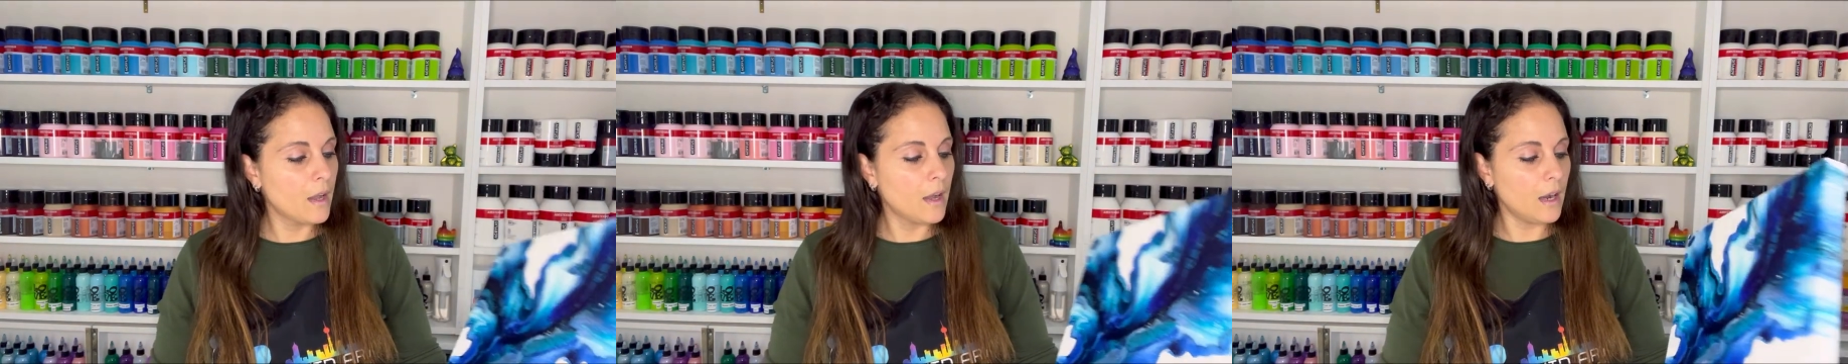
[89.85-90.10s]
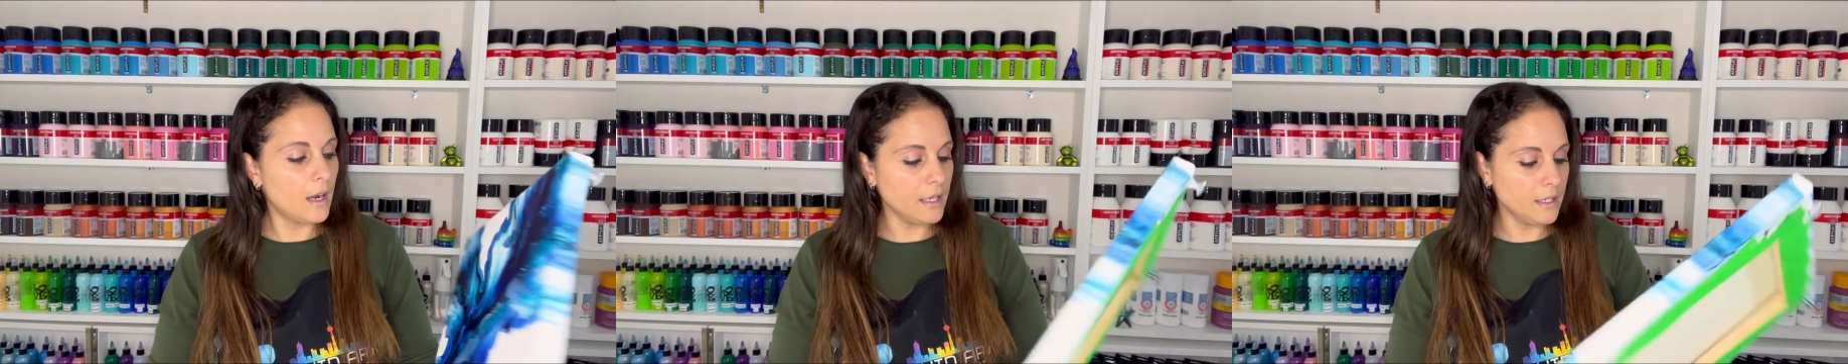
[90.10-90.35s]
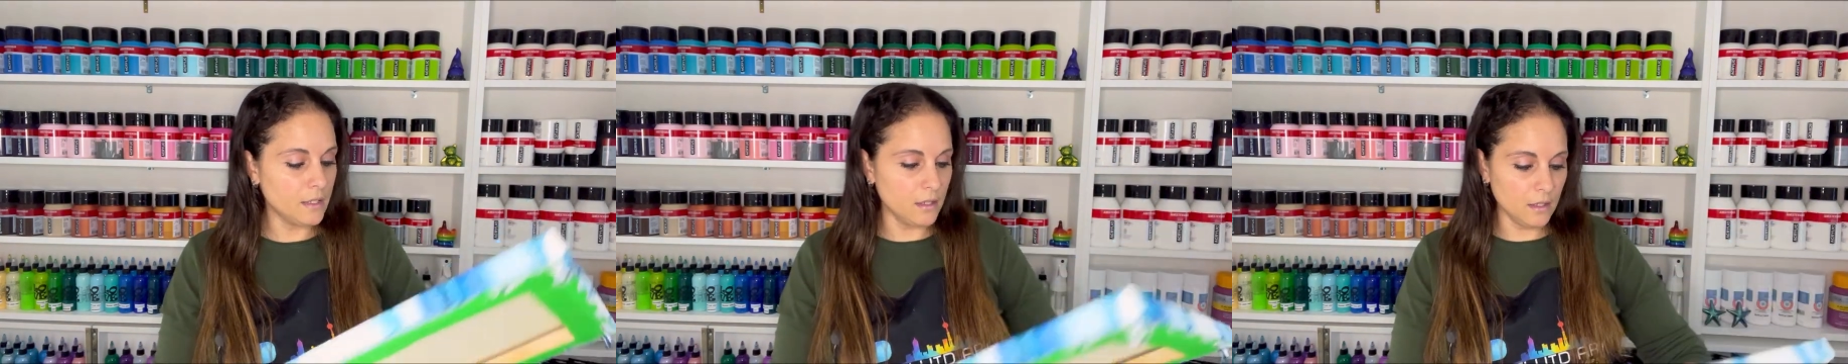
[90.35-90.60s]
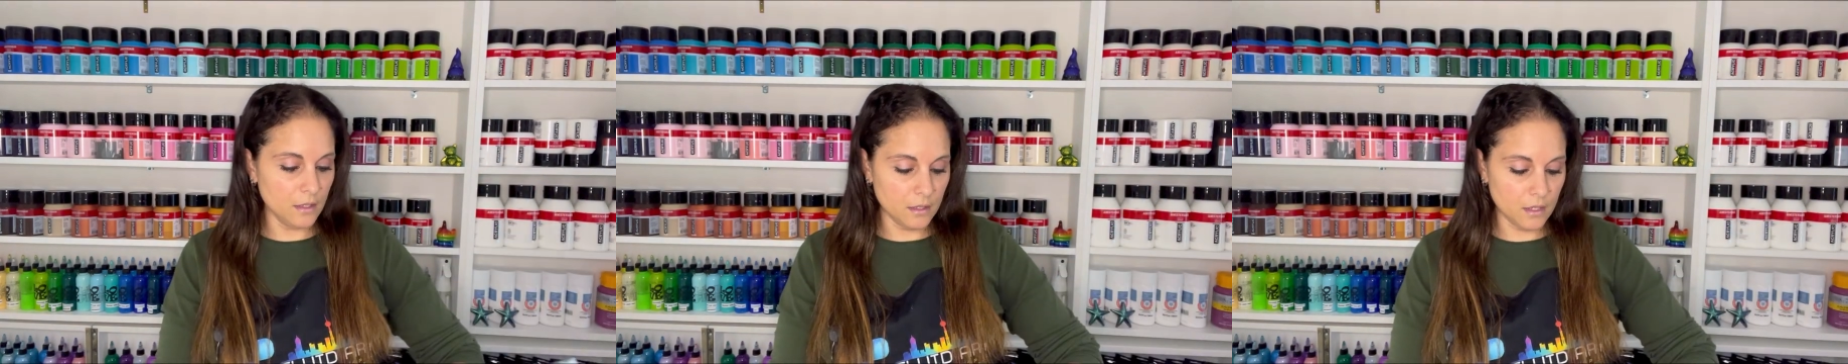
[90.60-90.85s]
I
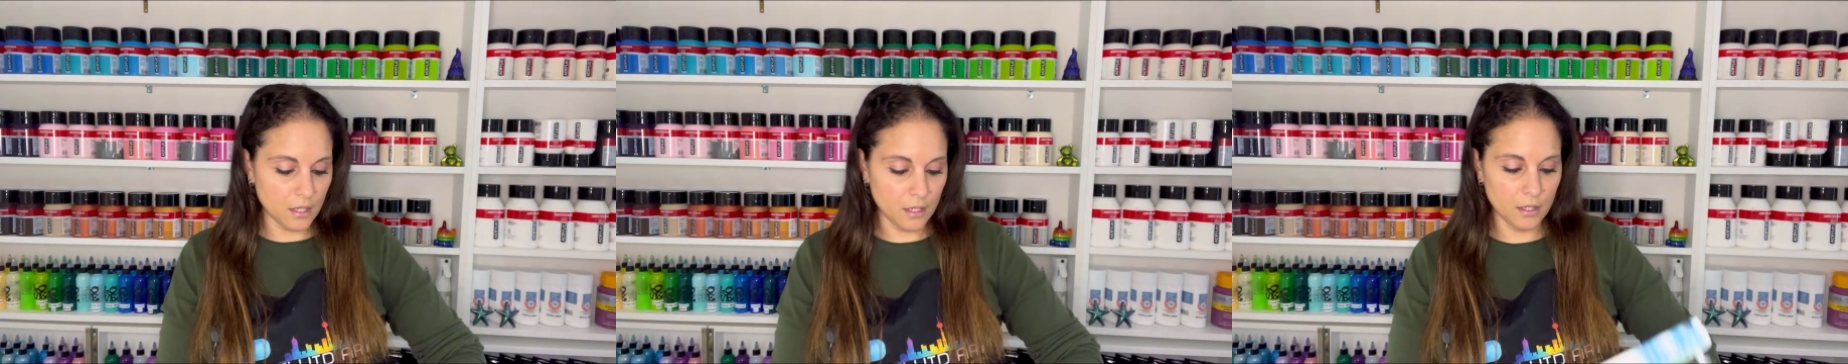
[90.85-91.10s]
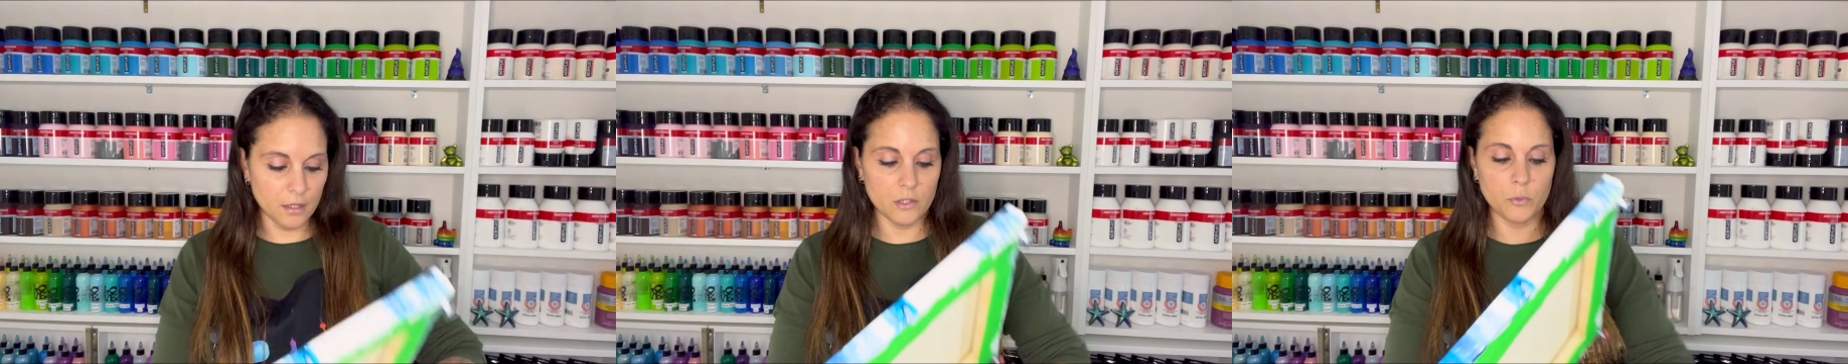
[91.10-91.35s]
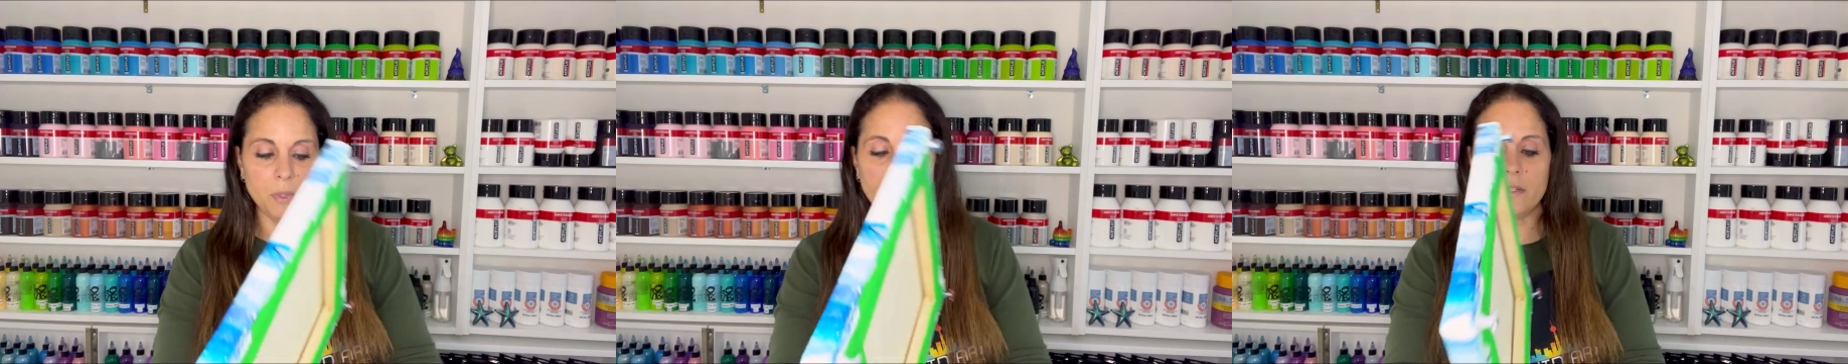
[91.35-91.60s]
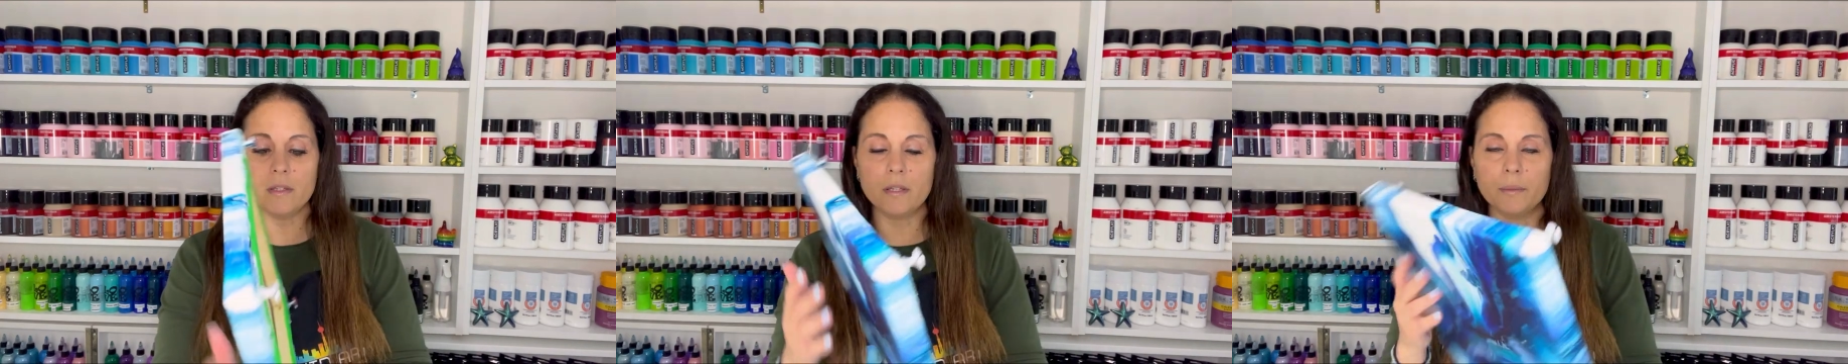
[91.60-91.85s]
did this
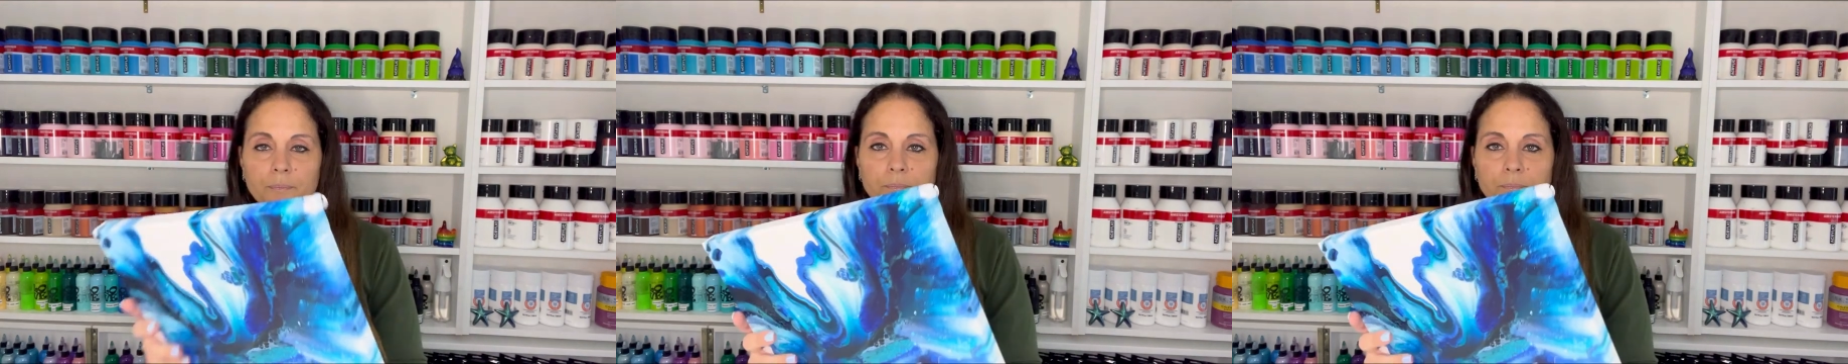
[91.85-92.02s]
piece,